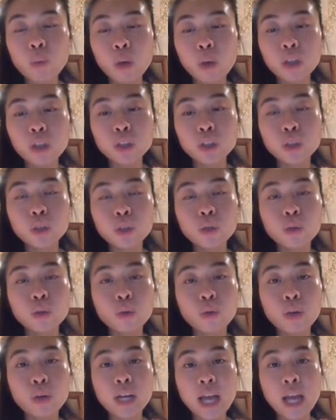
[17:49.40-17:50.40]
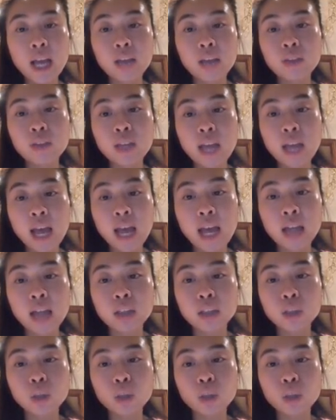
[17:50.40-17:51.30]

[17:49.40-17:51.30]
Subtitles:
we want to create the ad.